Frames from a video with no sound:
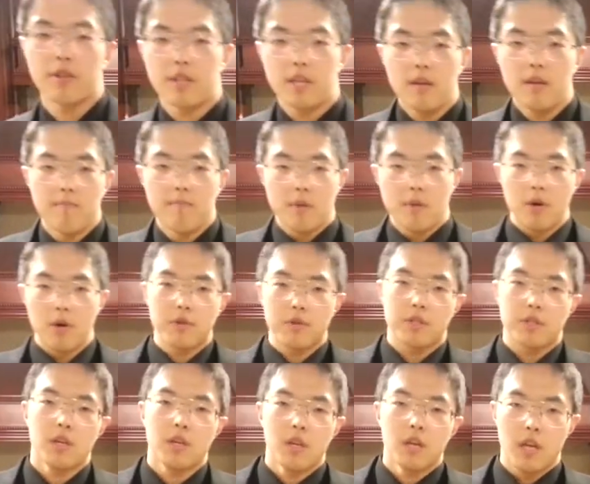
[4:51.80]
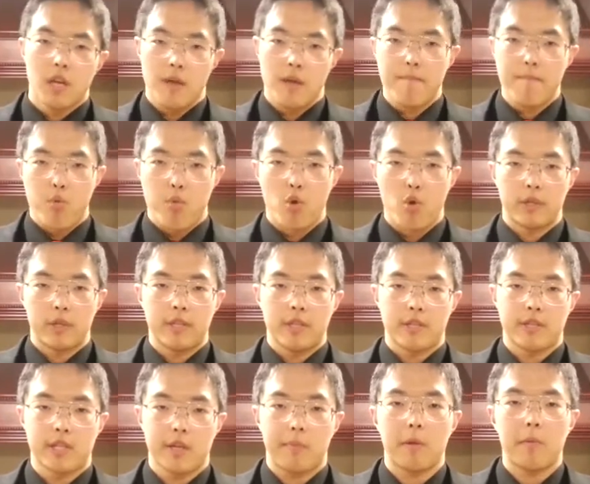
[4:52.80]
the most important
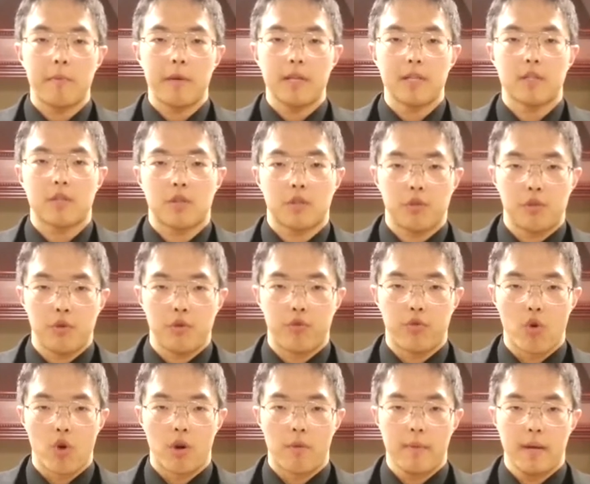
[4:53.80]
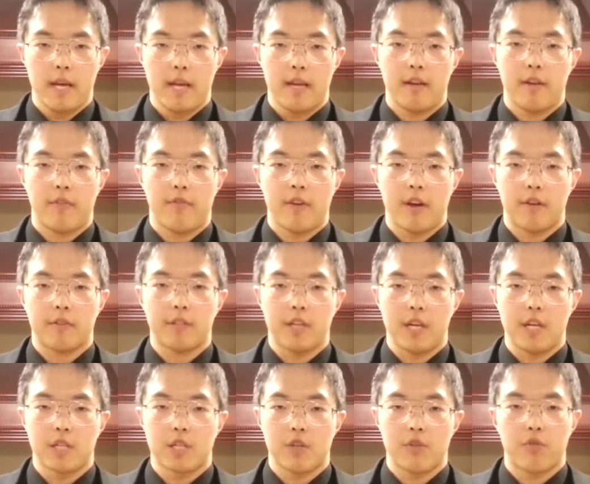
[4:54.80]
supplements to form a
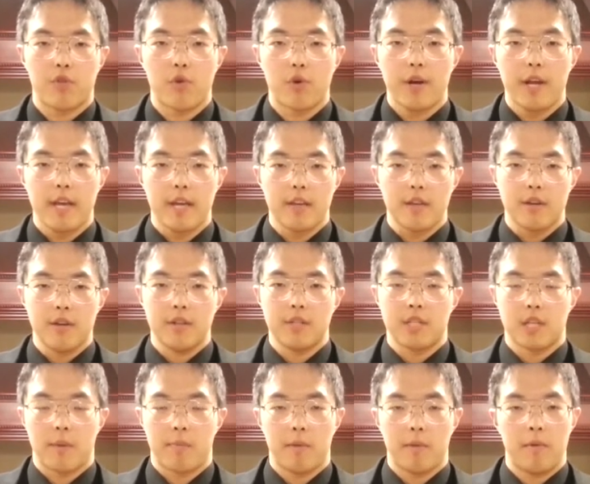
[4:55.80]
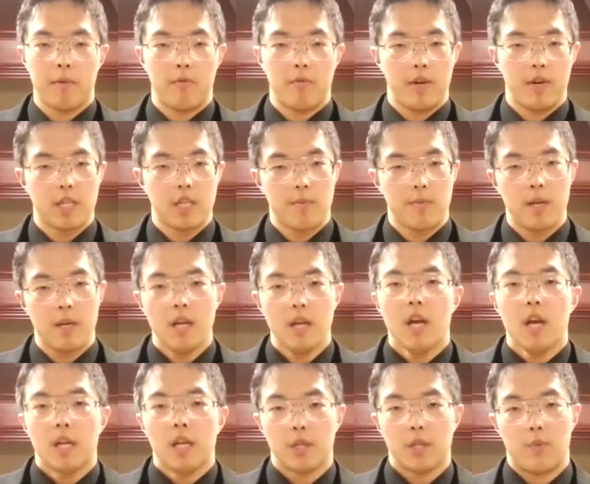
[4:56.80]
foundation for a good supplement regimen.
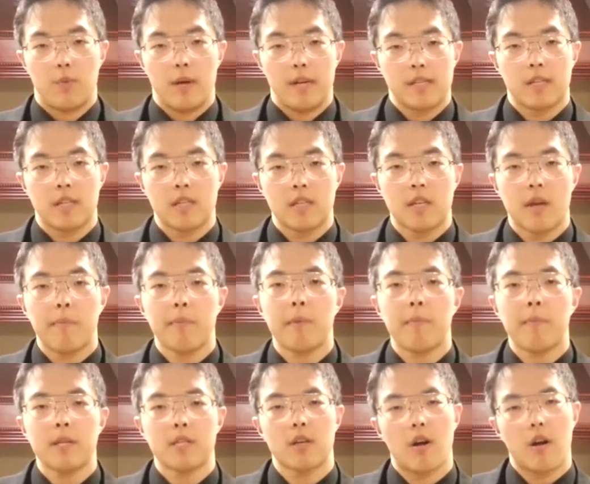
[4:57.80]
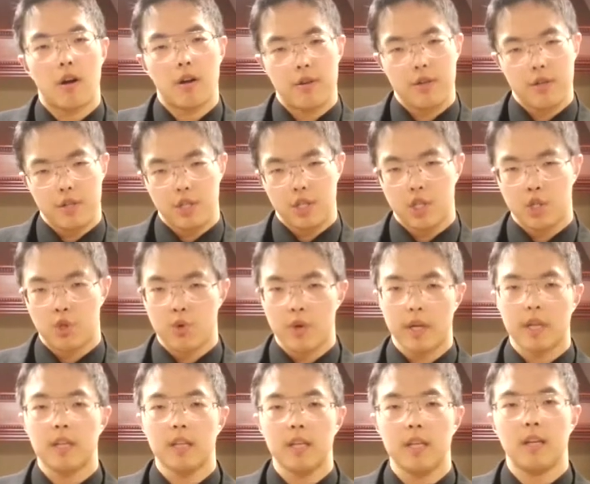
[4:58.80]
The rest of the supplements are
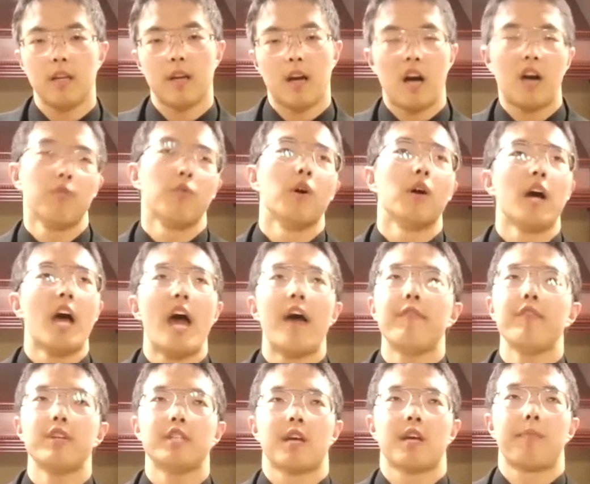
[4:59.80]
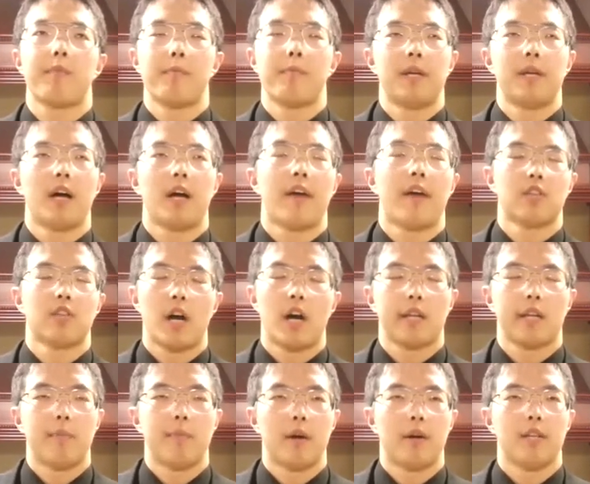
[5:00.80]
strictly, well, every supplement I've
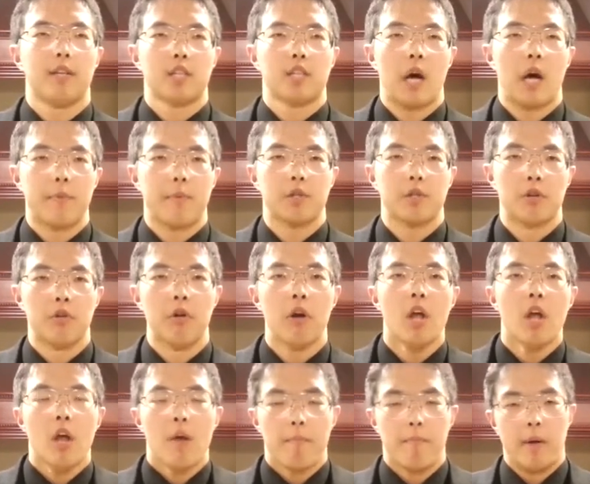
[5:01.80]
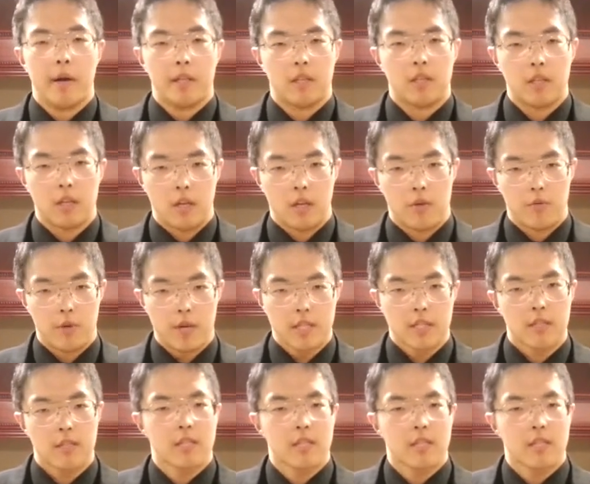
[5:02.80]
talked about is optional, but the rest of the